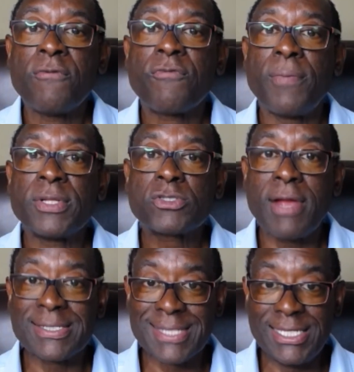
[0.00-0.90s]
from the
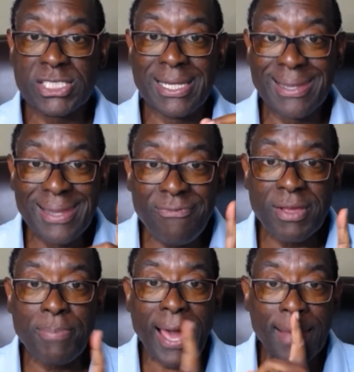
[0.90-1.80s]
translation Living
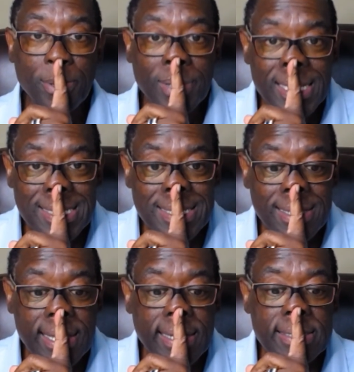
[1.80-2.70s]
Bible. Listen to
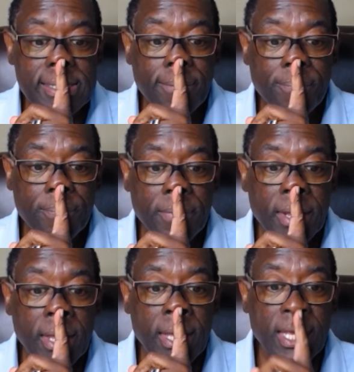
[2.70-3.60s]
this.
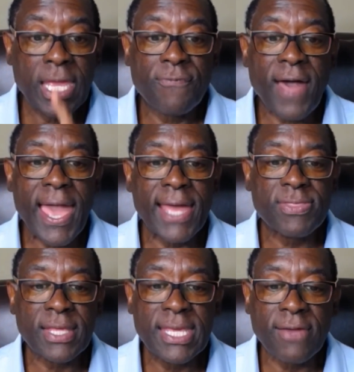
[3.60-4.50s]
If I had
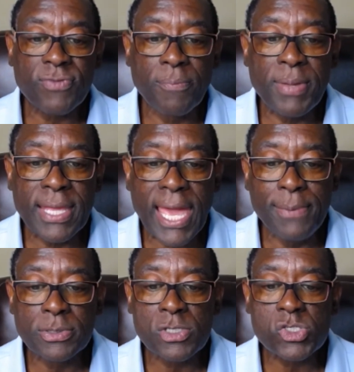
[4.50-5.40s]
the gift of being
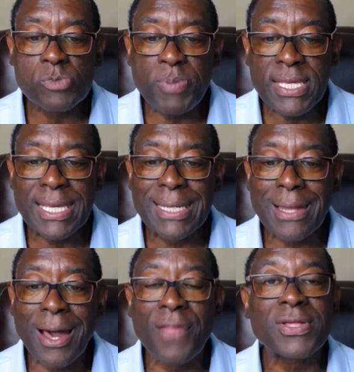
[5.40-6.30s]
able to speak in
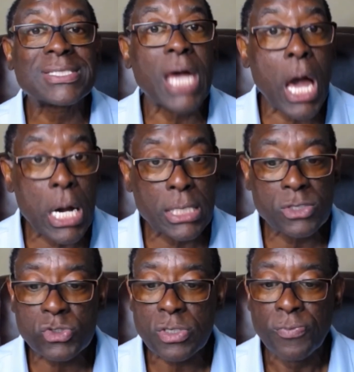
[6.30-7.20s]
other
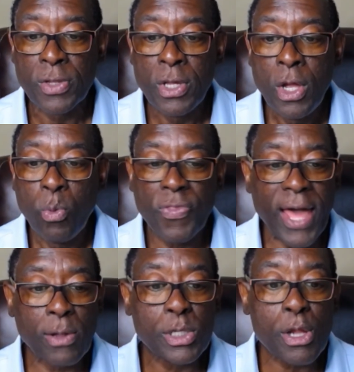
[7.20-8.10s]
tongues
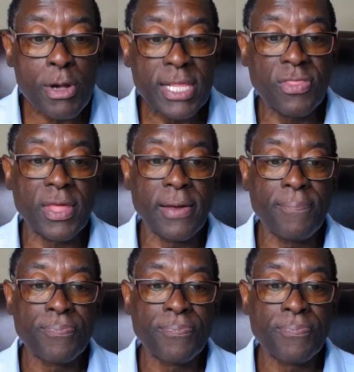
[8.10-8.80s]
without learning them,